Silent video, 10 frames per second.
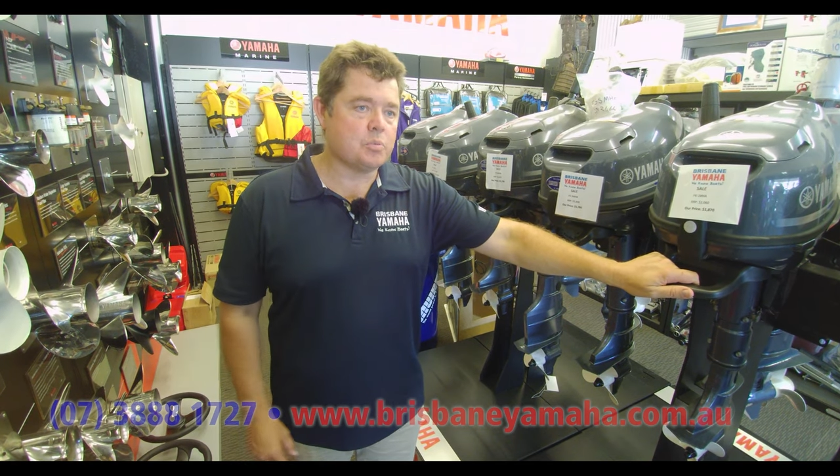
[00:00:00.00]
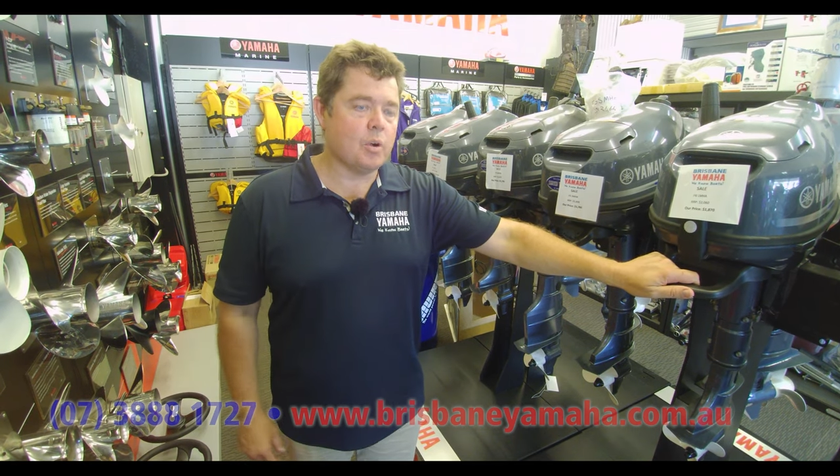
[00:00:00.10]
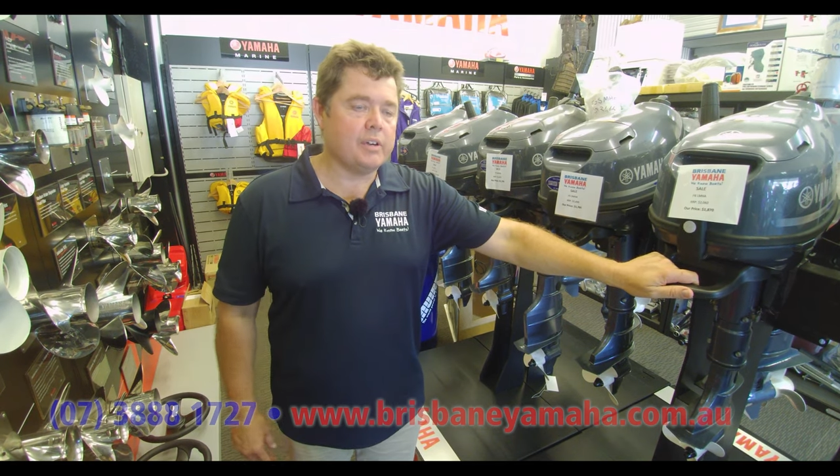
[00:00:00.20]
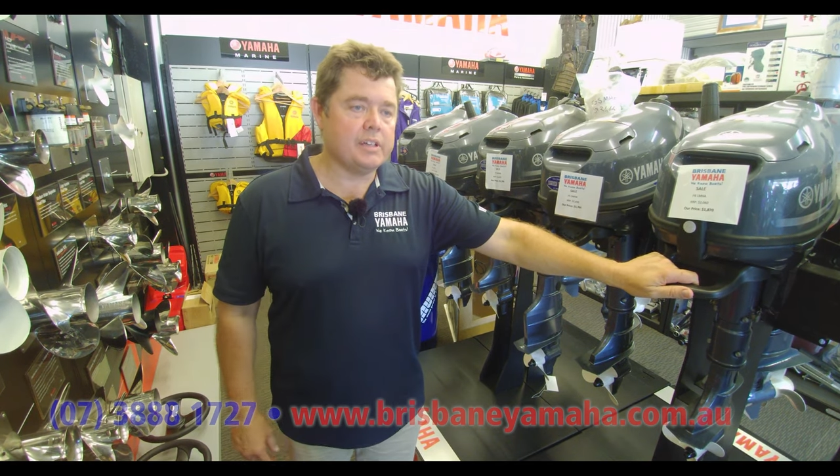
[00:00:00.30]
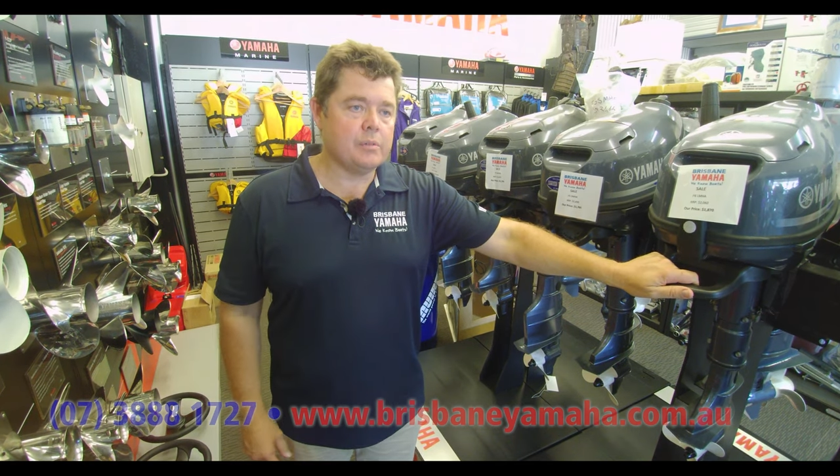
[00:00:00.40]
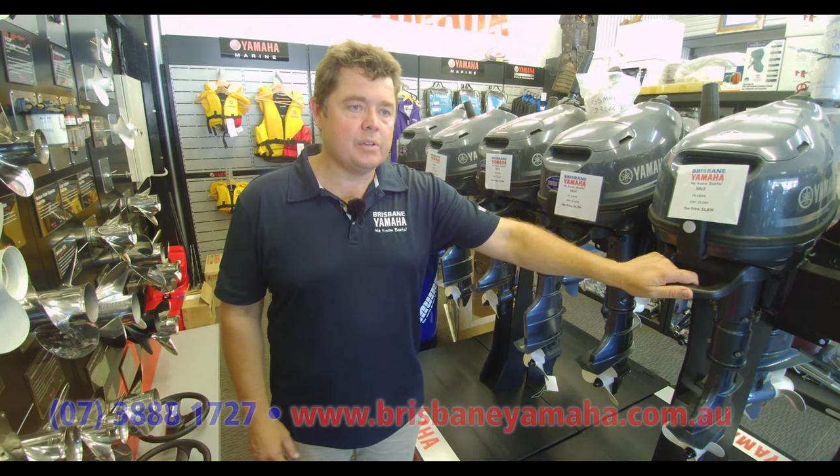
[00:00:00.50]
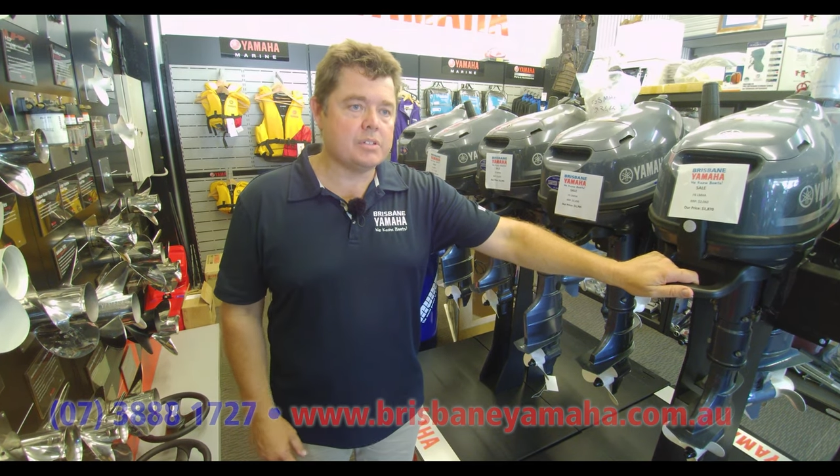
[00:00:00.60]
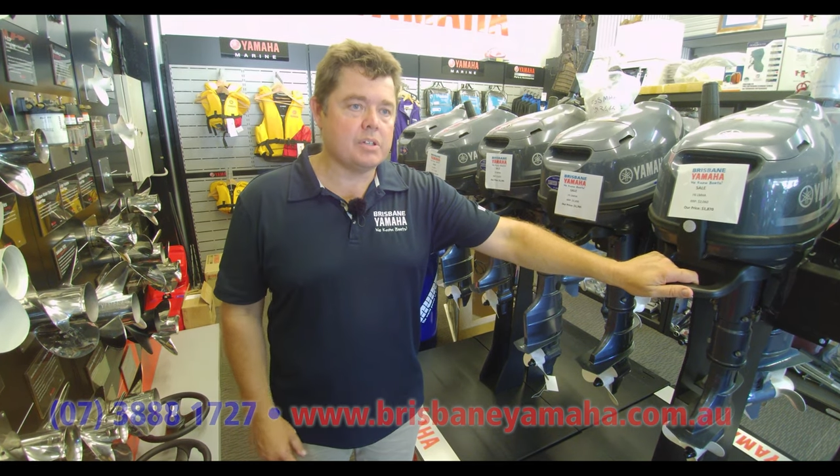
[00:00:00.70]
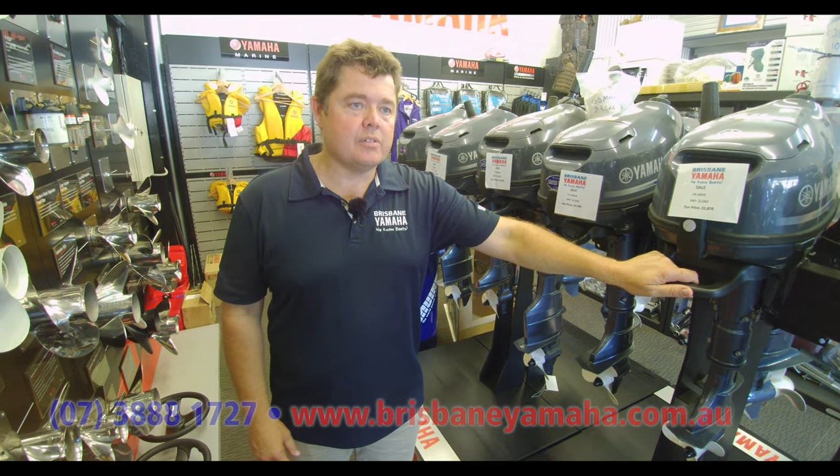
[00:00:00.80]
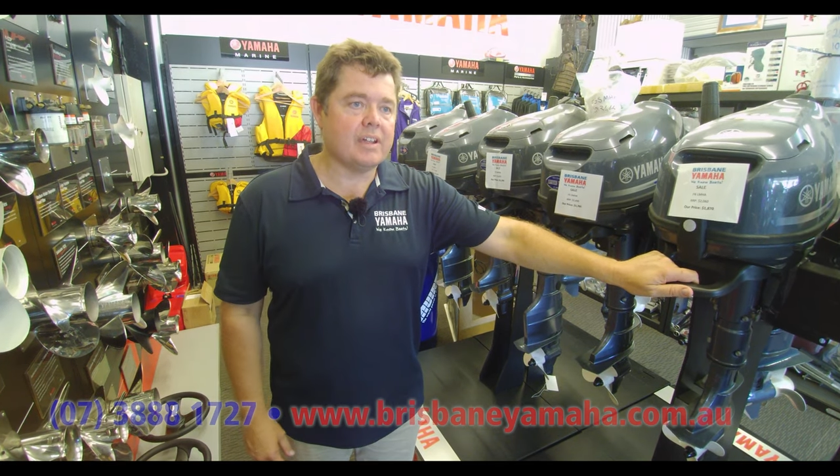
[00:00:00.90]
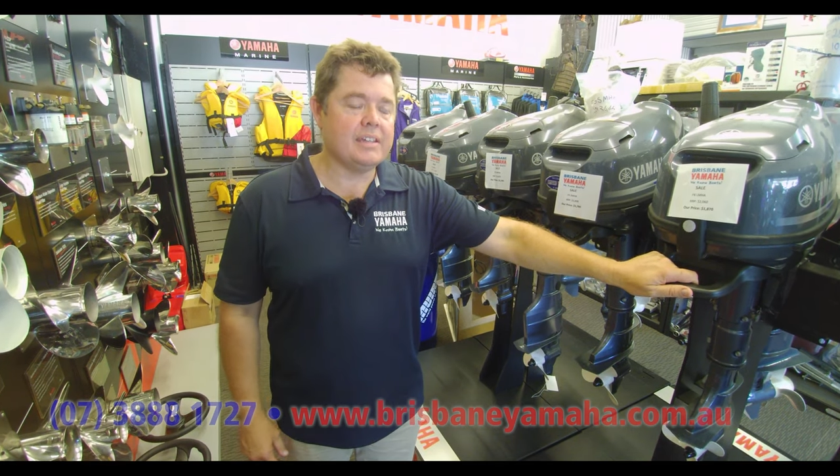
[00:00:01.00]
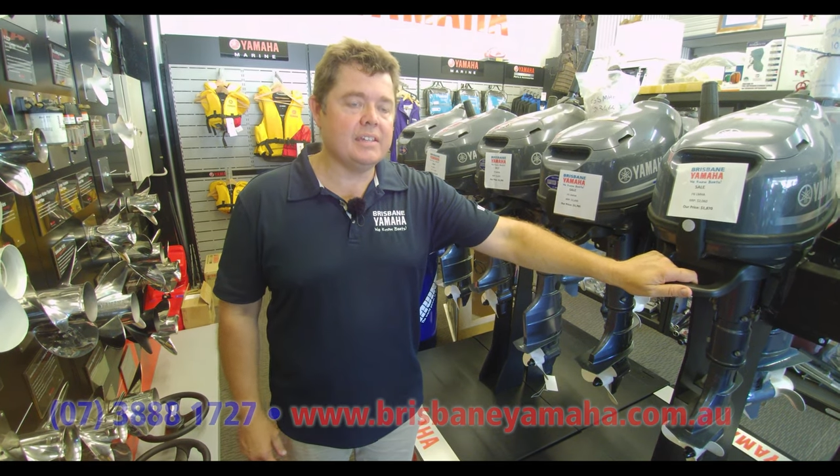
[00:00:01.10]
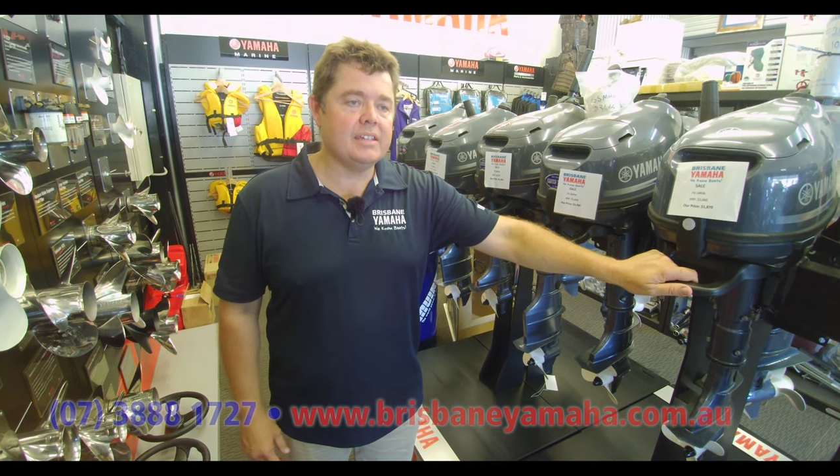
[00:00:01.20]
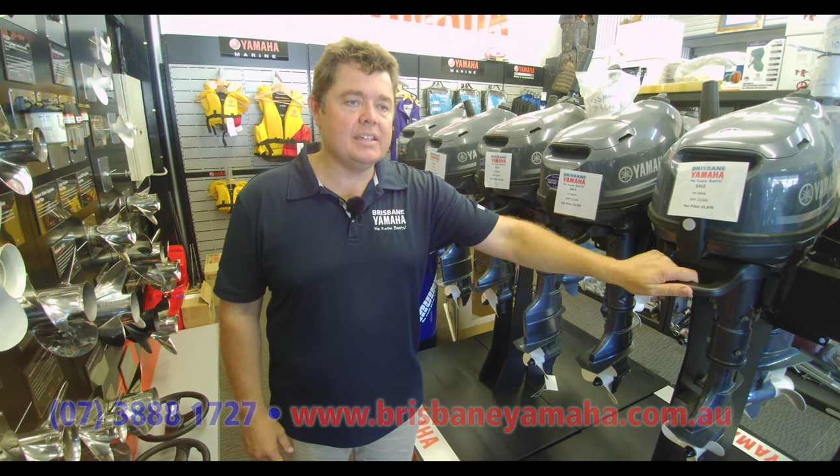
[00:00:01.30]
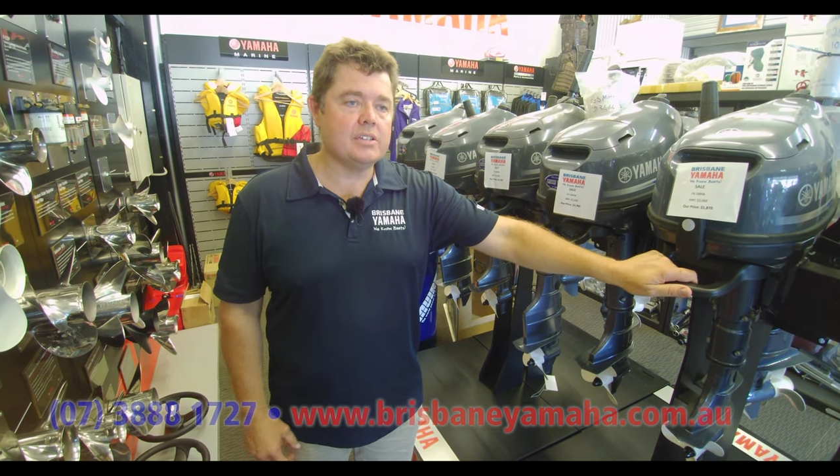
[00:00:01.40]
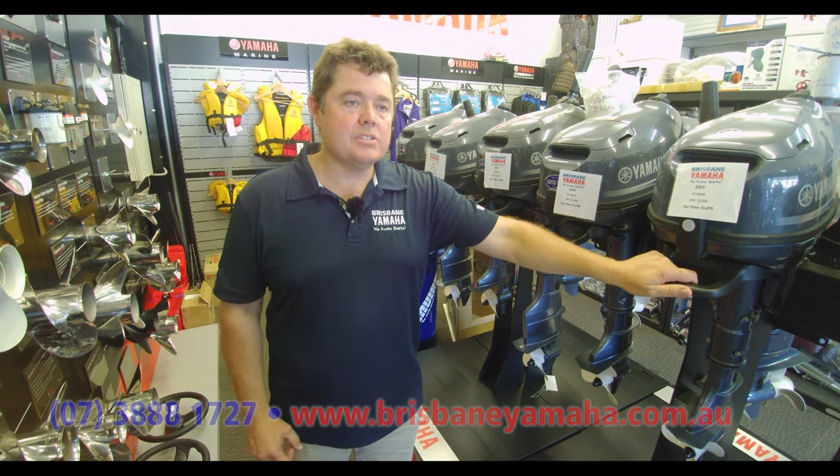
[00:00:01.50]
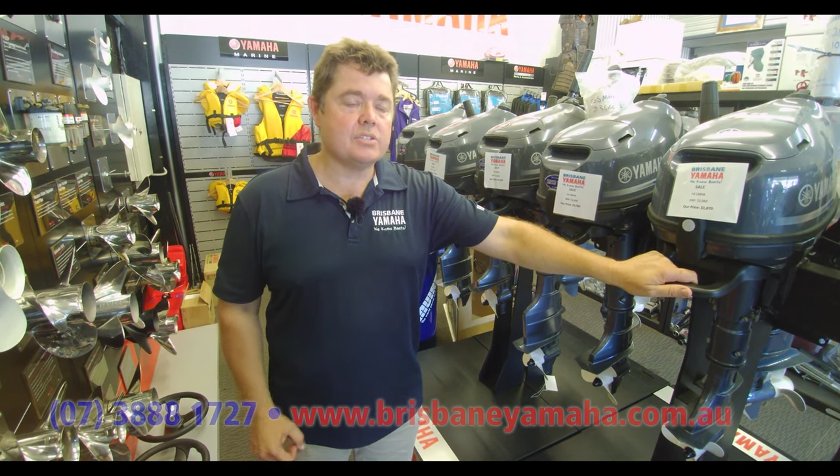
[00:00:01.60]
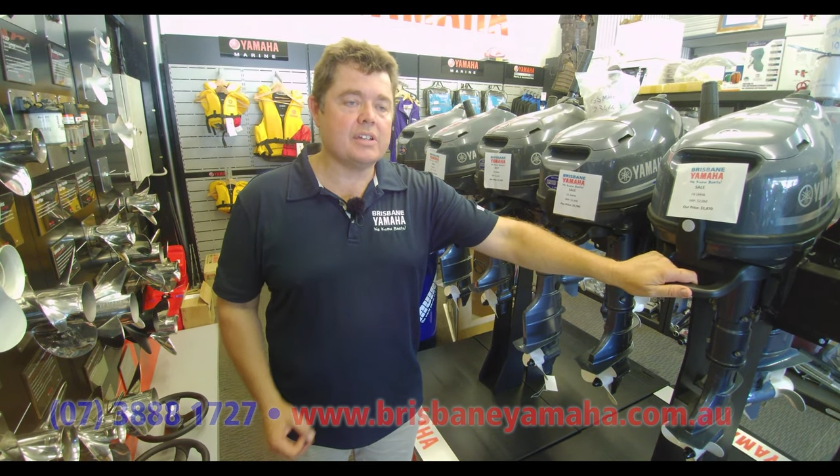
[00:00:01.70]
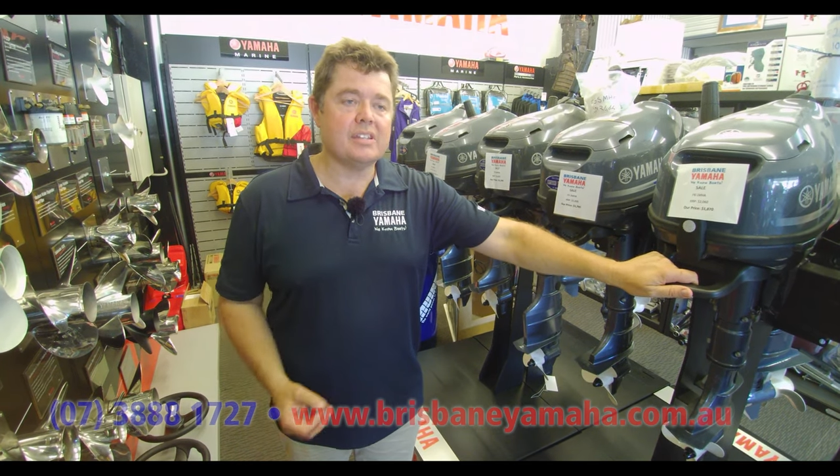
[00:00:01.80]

warranty return rate in the industry,